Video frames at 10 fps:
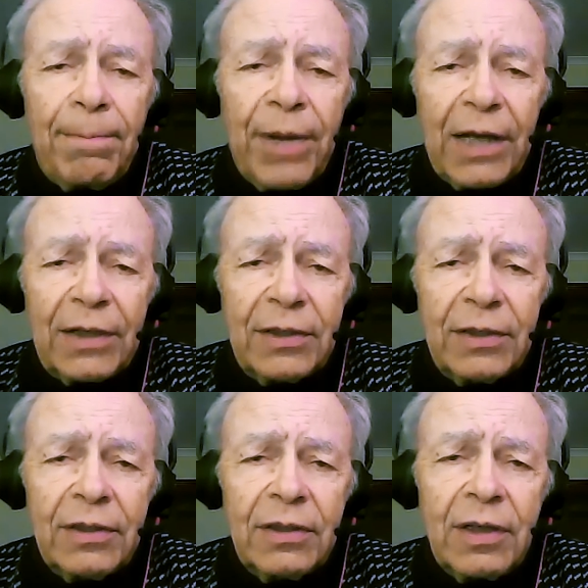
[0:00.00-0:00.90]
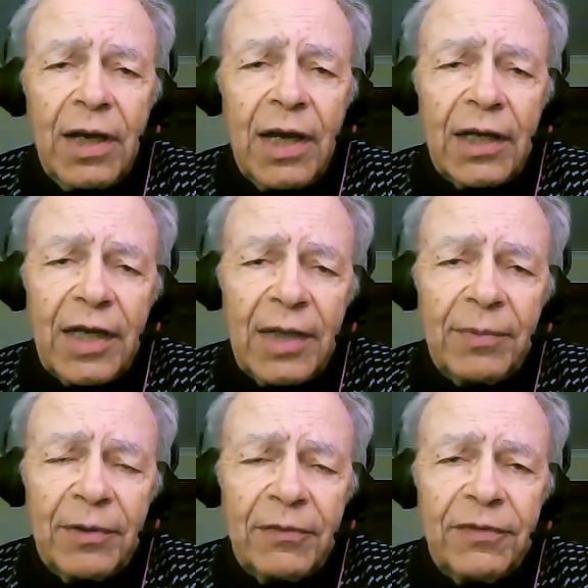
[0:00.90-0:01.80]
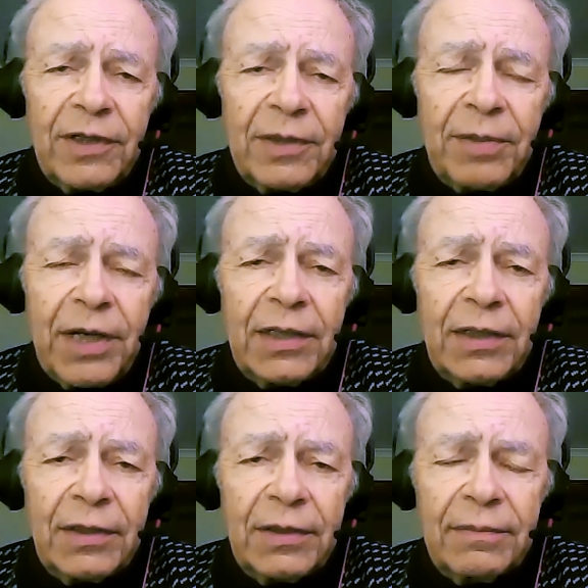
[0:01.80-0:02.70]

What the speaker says: but are capable of feeling pain.